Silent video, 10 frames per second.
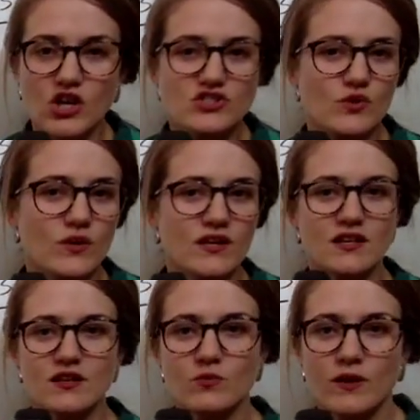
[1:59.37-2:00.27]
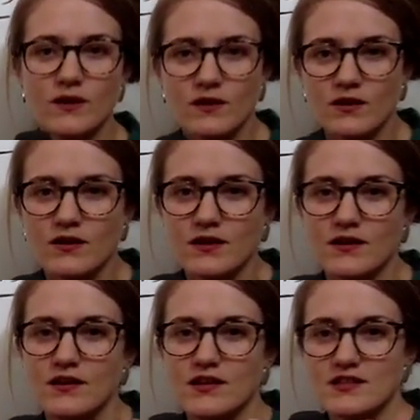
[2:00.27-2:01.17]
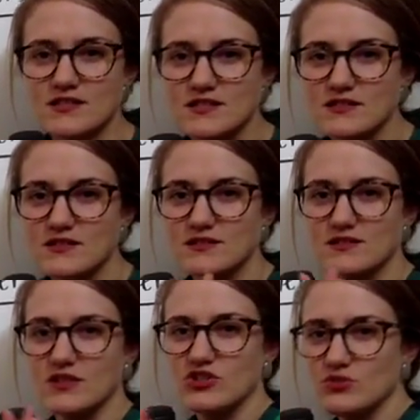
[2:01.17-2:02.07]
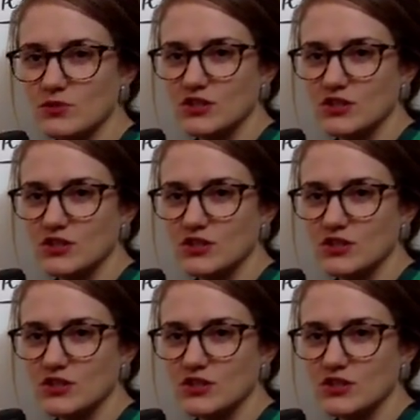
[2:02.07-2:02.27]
So anywhere in the sentence that you would